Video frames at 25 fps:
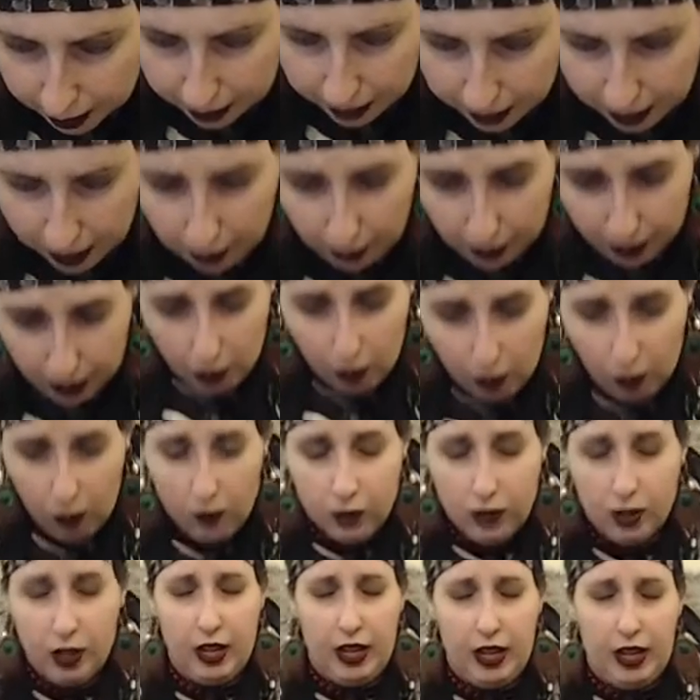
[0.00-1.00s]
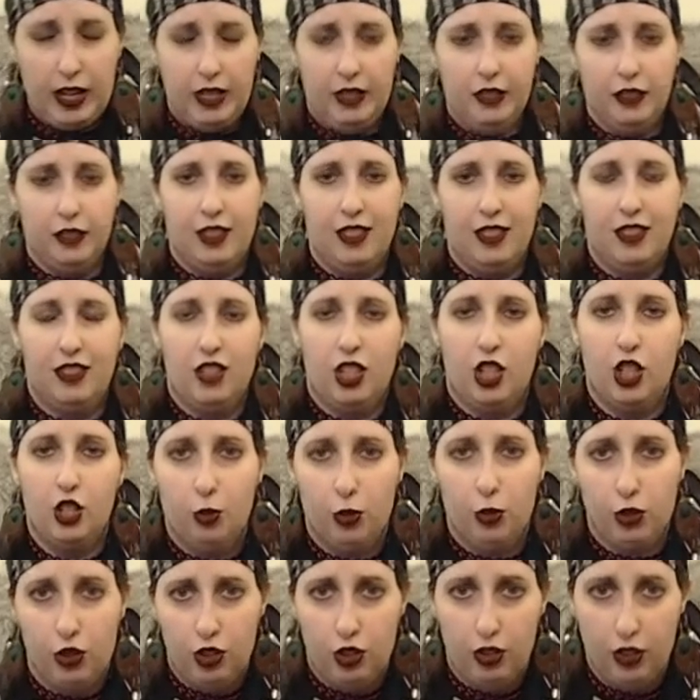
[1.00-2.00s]
thing I want to go over is
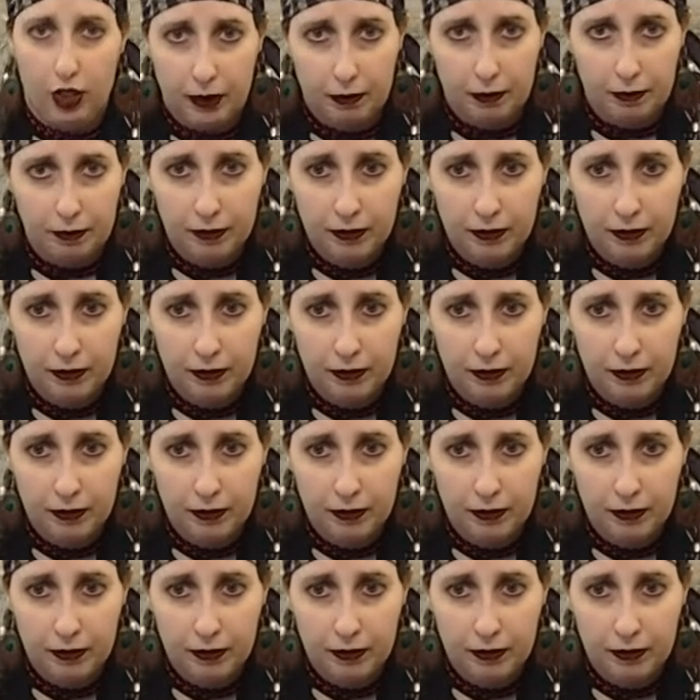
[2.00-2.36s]
instinctual shooting.